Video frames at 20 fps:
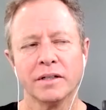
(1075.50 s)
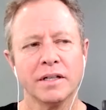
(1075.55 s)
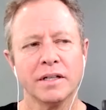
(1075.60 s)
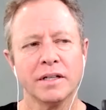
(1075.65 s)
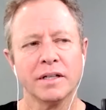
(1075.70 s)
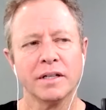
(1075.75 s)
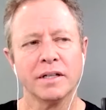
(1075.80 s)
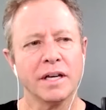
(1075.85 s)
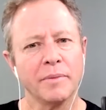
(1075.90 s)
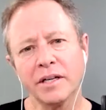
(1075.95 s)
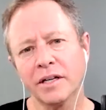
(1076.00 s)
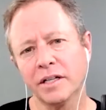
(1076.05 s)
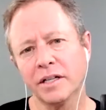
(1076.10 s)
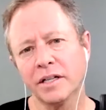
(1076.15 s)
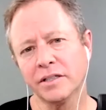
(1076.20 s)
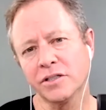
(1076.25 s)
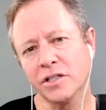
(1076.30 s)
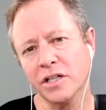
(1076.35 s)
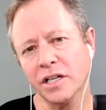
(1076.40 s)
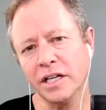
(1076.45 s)
Yeah,
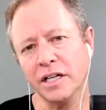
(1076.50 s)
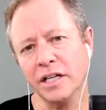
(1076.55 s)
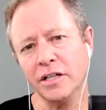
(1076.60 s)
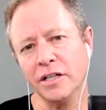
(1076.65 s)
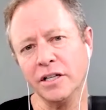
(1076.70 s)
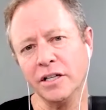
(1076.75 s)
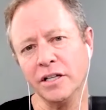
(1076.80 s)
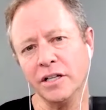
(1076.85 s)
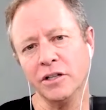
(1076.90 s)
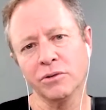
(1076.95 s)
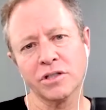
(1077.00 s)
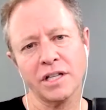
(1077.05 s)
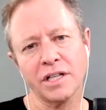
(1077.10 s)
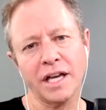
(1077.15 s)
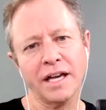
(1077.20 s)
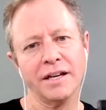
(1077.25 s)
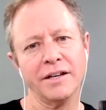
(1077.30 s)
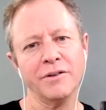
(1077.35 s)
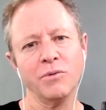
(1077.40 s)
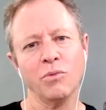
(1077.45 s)
because you
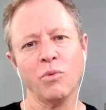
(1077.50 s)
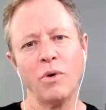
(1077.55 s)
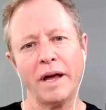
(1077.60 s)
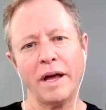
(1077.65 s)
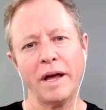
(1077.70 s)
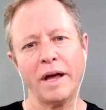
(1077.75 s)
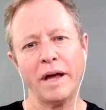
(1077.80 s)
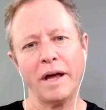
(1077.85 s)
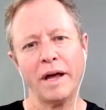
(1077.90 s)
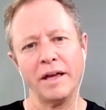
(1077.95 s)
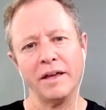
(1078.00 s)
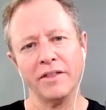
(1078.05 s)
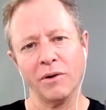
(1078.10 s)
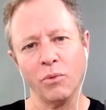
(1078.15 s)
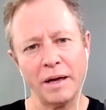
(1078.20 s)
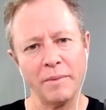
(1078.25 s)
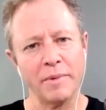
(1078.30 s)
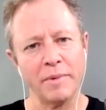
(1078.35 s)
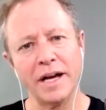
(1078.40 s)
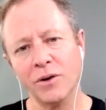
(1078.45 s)
said way that
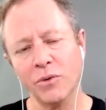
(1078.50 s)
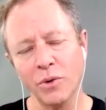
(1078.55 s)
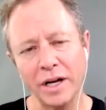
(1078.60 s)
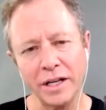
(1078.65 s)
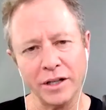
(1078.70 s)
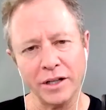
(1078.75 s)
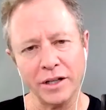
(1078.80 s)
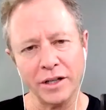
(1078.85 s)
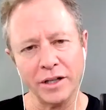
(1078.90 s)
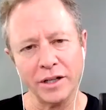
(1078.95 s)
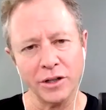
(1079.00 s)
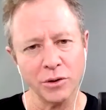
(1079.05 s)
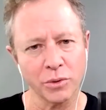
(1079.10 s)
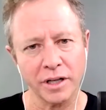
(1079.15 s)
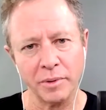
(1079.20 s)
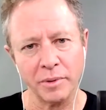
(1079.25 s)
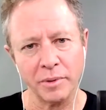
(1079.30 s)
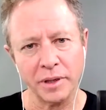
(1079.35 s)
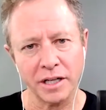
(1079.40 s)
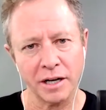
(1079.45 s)
way back when you were
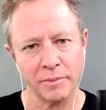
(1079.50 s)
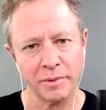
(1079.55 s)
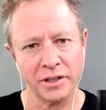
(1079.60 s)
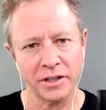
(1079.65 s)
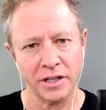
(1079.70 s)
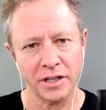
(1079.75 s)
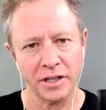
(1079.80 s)
going to become a